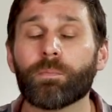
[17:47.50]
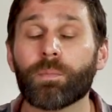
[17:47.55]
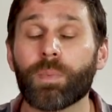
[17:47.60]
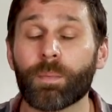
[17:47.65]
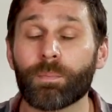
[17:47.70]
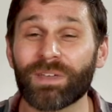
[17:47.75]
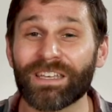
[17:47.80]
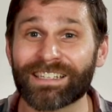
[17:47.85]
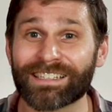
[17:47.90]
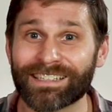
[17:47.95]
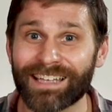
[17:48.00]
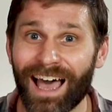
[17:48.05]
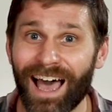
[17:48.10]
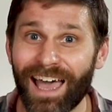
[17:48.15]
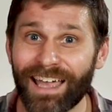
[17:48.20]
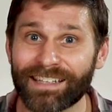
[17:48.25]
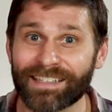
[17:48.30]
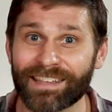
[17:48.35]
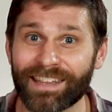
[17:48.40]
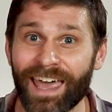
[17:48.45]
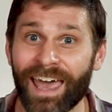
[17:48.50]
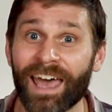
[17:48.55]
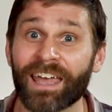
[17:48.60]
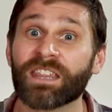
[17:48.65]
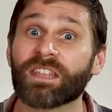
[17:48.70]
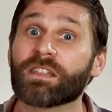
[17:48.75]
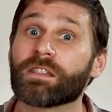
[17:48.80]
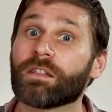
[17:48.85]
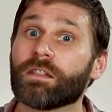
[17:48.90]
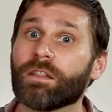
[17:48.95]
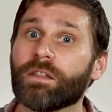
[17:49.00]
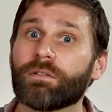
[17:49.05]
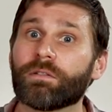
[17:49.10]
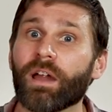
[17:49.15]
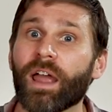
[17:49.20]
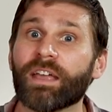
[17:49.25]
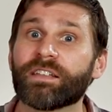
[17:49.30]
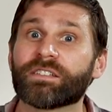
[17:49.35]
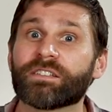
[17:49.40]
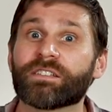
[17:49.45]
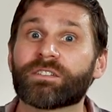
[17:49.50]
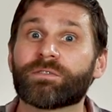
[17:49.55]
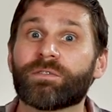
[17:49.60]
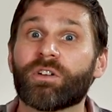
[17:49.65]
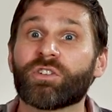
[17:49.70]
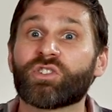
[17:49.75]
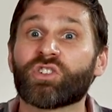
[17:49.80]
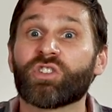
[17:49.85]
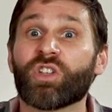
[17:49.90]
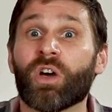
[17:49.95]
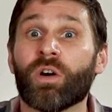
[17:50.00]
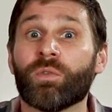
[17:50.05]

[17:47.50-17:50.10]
But besides that, the liver has this function